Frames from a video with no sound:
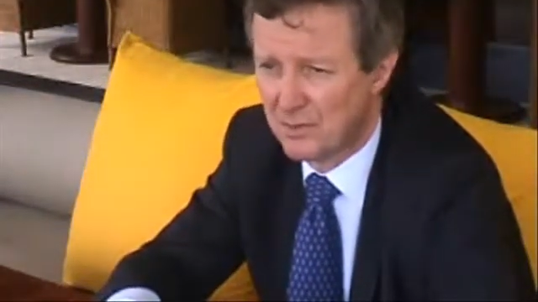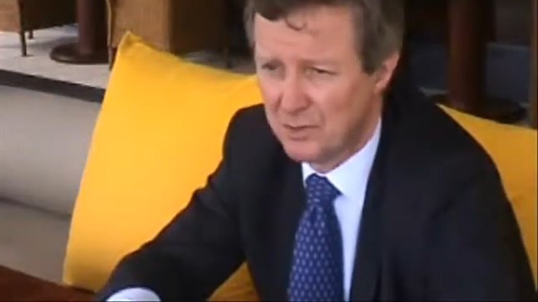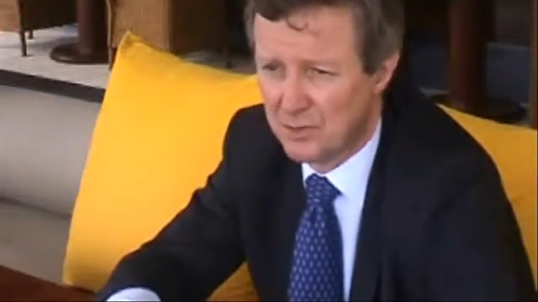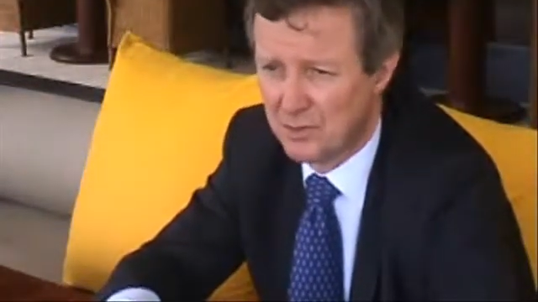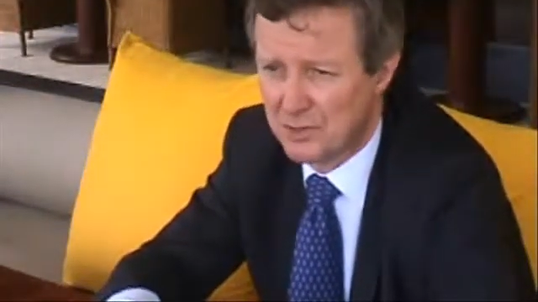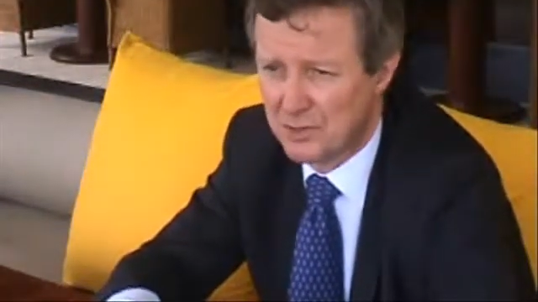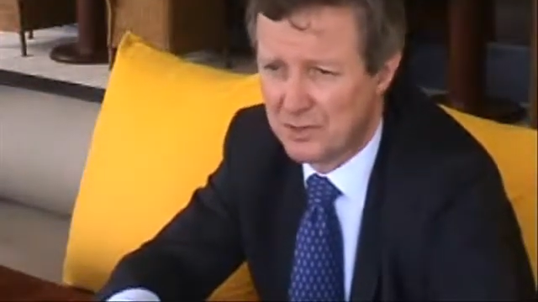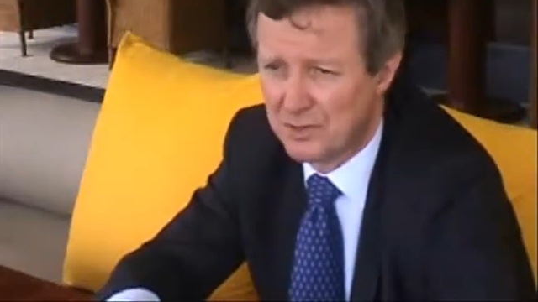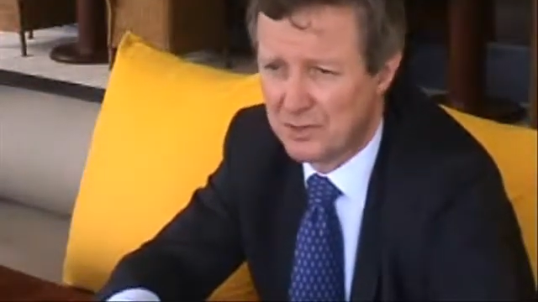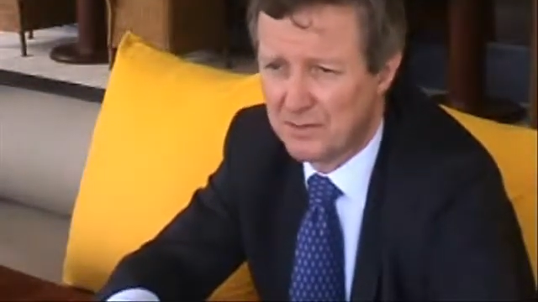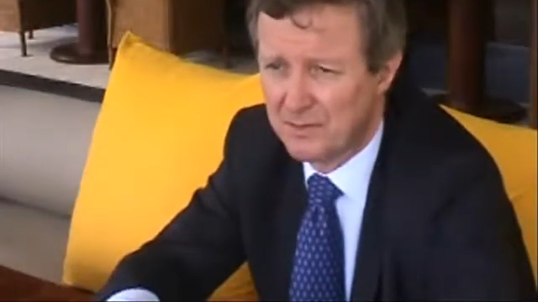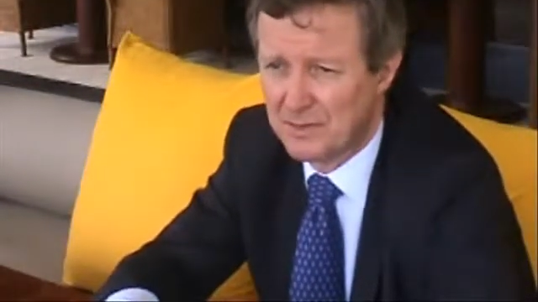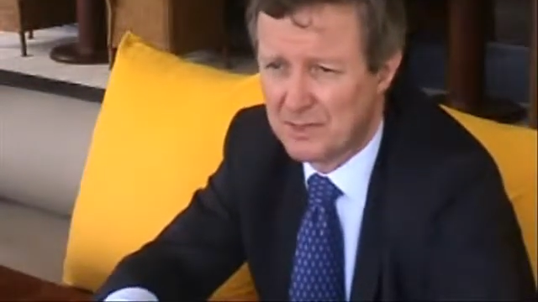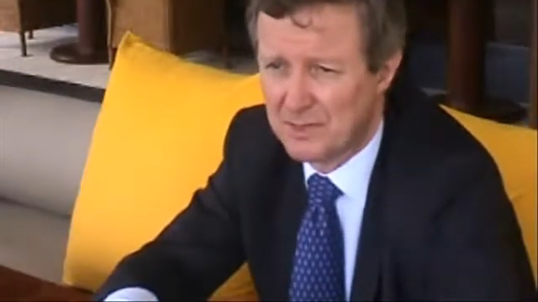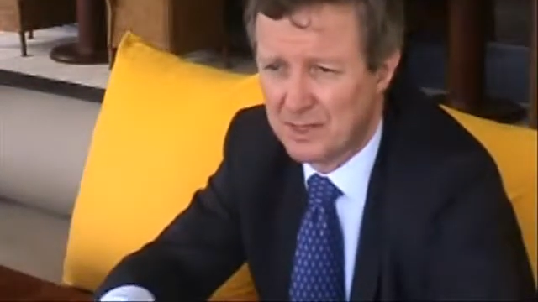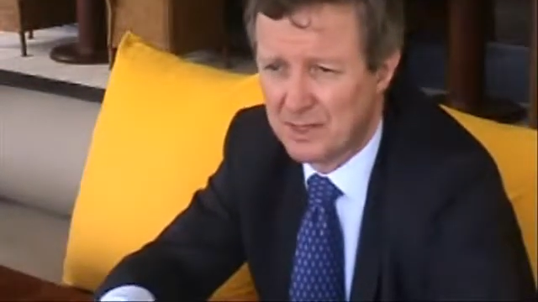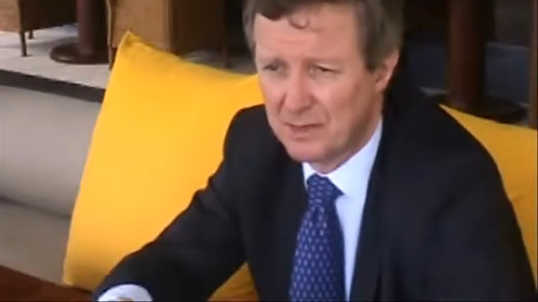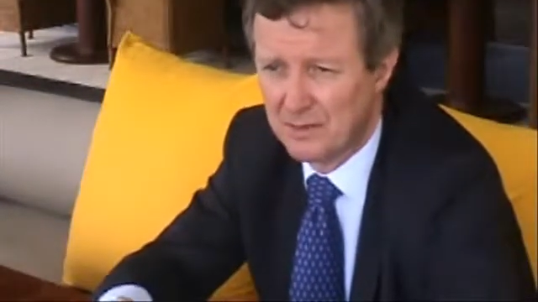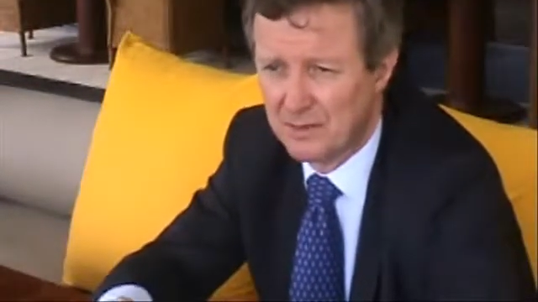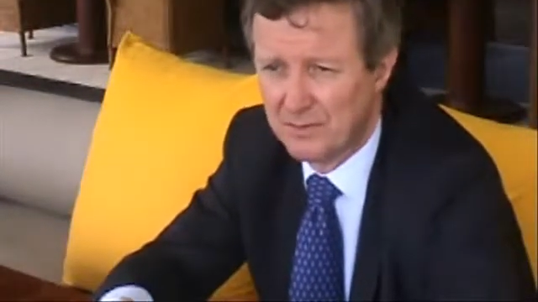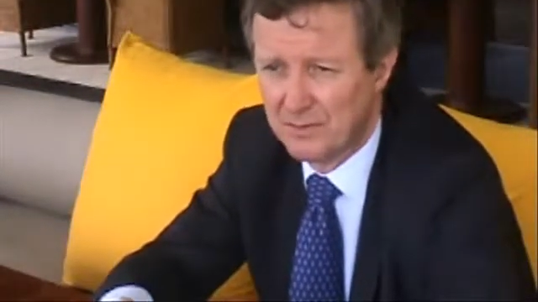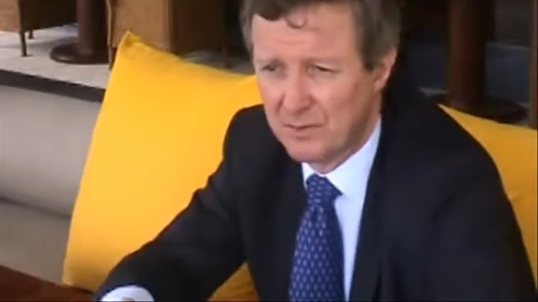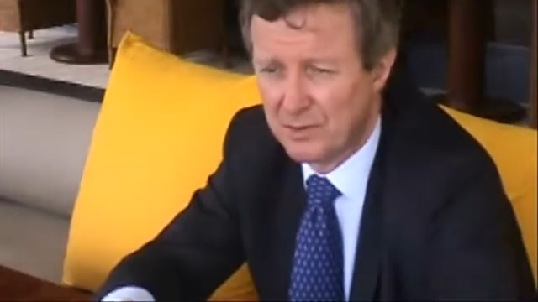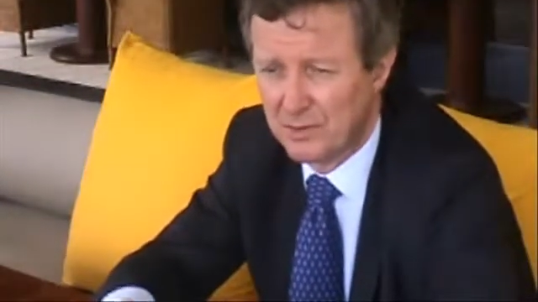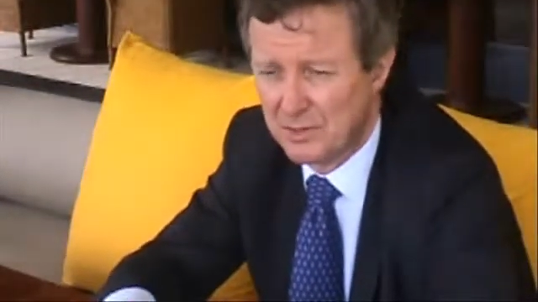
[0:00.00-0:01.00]
caution, obviously,
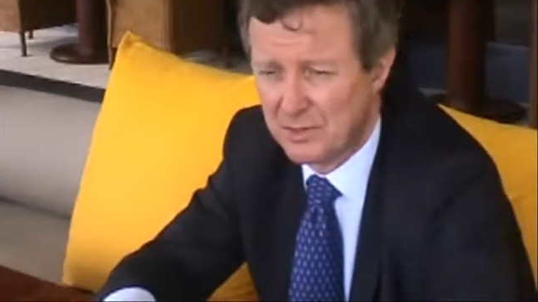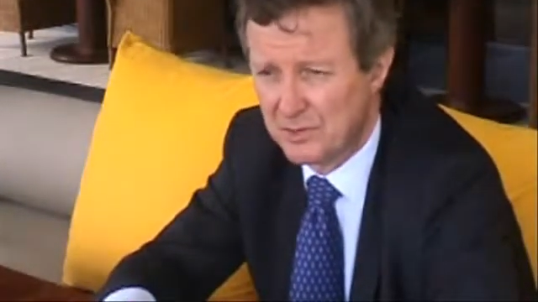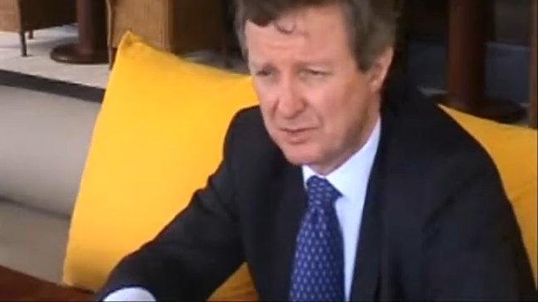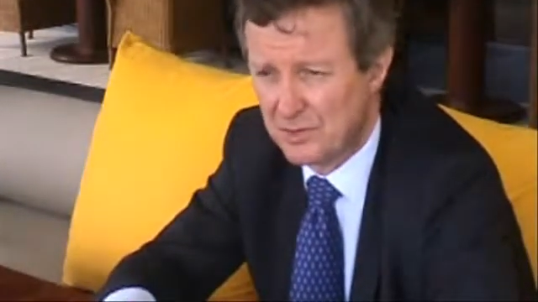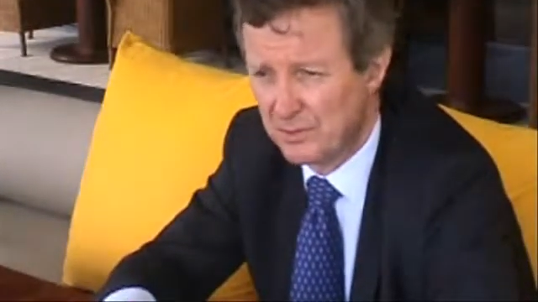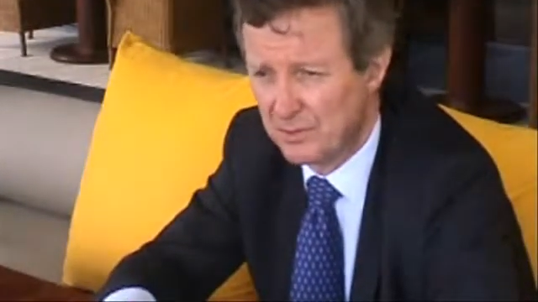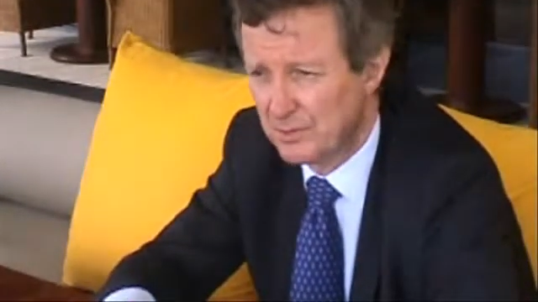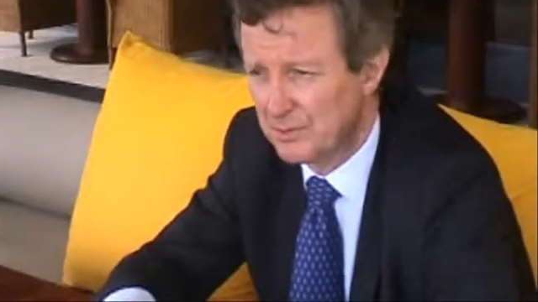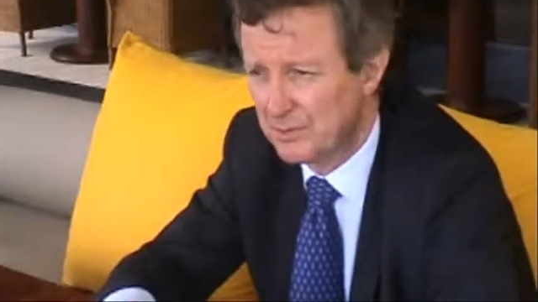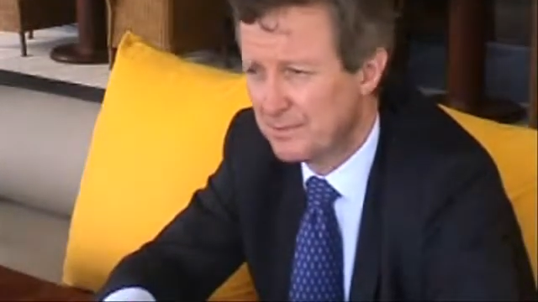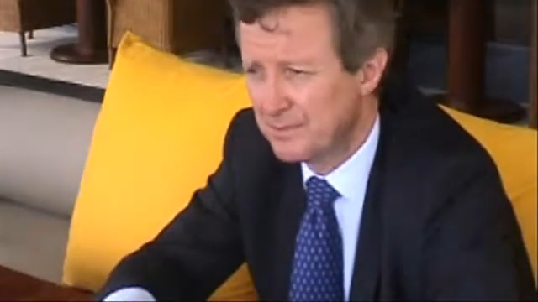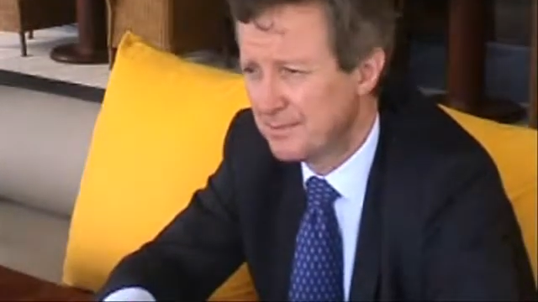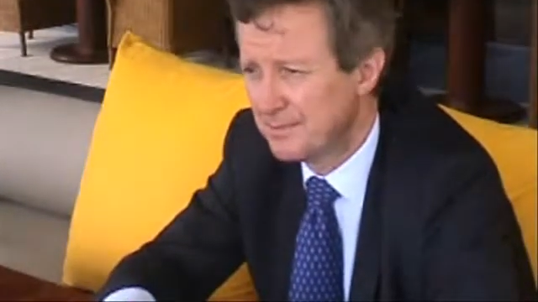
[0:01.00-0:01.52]
and avoid trouble.